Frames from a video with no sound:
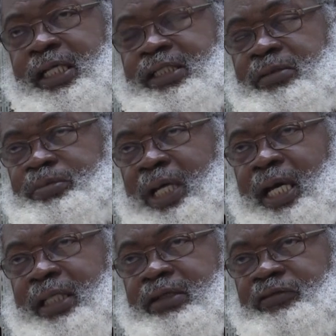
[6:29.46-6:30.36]
it's a
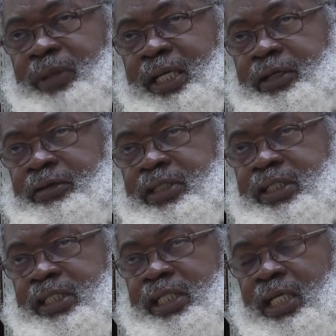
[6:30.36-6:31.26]
part of my
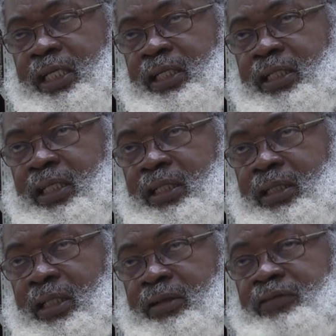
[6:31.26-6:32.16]
Christian
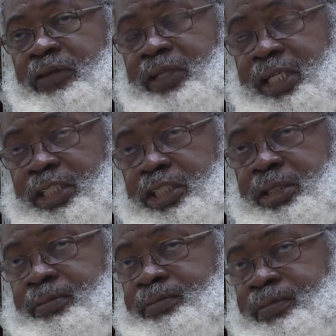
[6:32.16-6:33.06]
vocation.